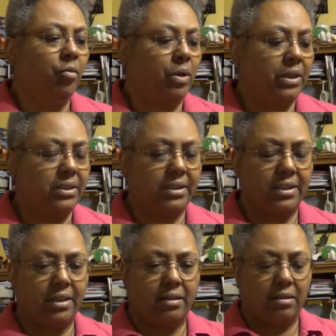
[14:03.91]
what is
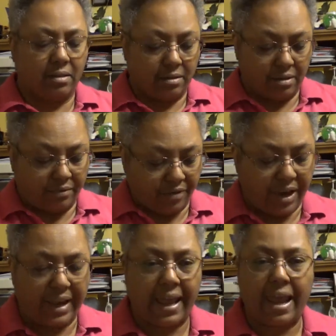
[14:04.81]
it, the
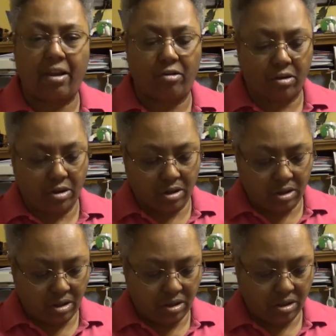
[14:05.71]
Viagra